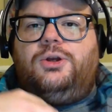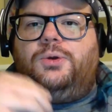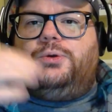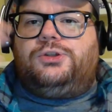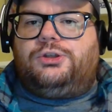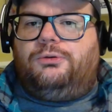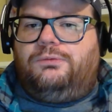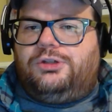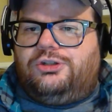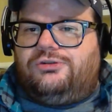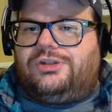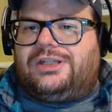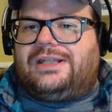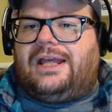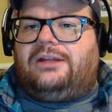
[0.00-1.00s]
So would you
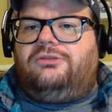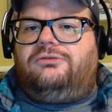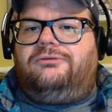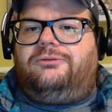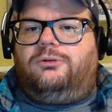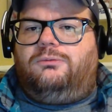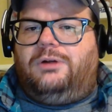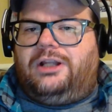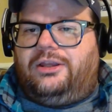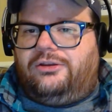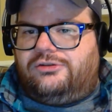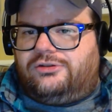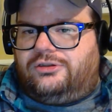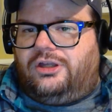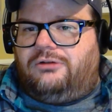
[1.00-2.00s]
settle for one of
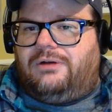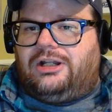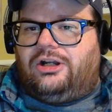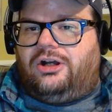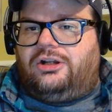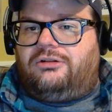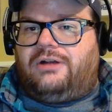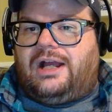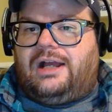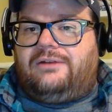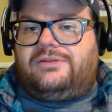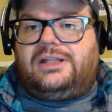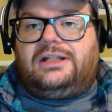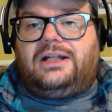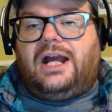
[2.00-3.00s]
those low end
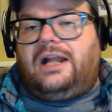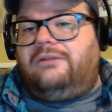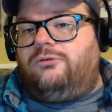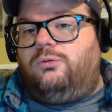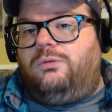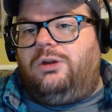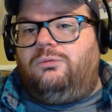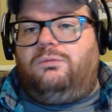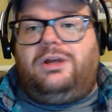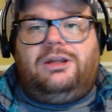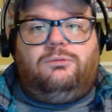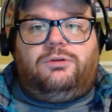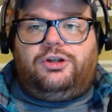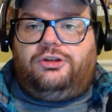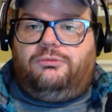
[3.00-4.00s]
autographs and kind of a win
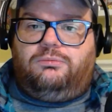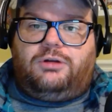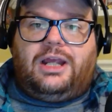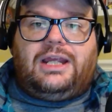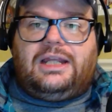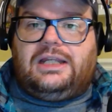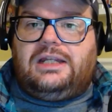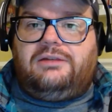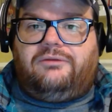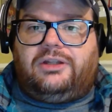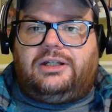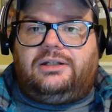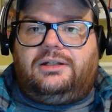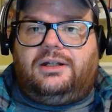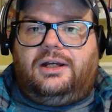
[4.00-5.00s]
win where you're breaking
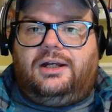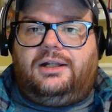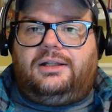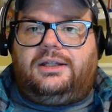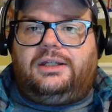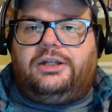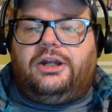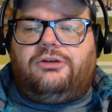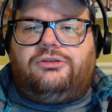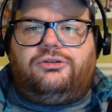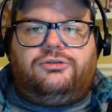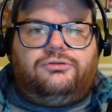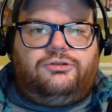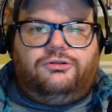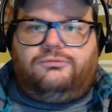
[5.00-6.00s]
even?
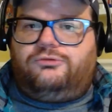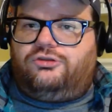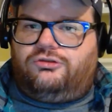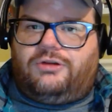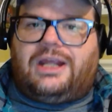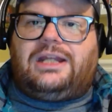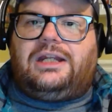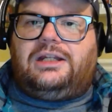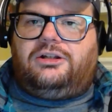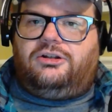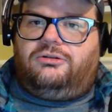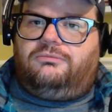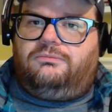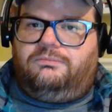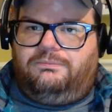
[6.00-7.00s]
You're trading,
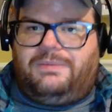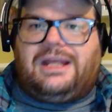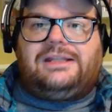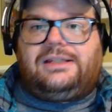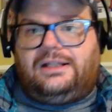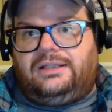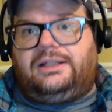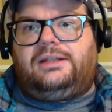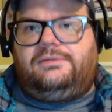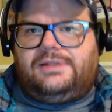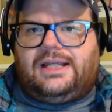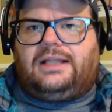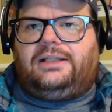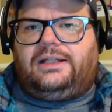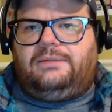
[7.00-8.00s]
basically
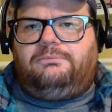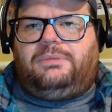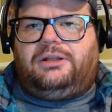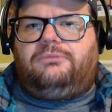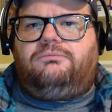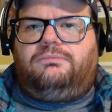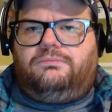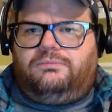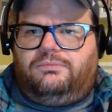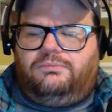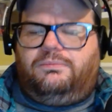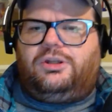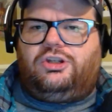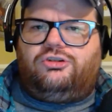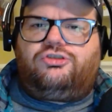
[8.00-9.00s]
selling, but
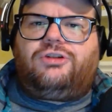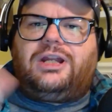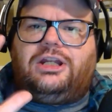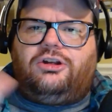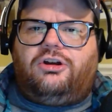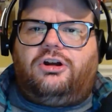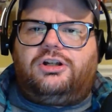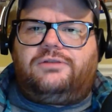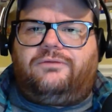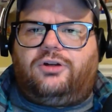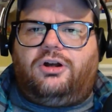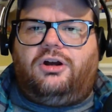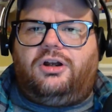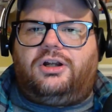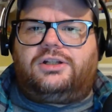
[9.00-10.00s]
you're trading cards for
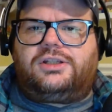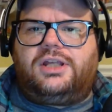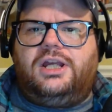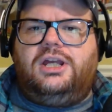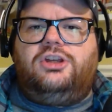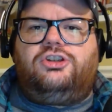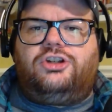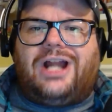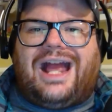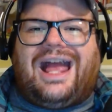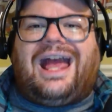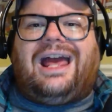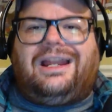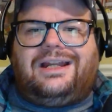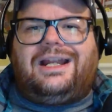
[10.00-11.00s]
cards. You're not
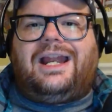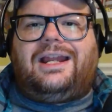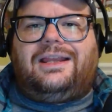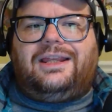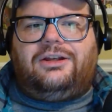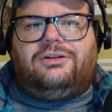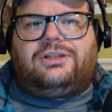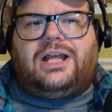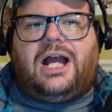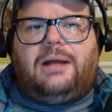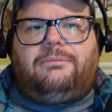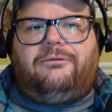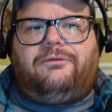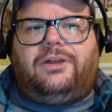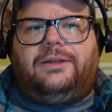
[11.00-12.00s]
adding anything on
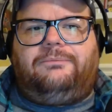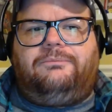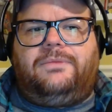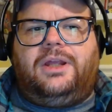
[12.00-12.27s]
top of it.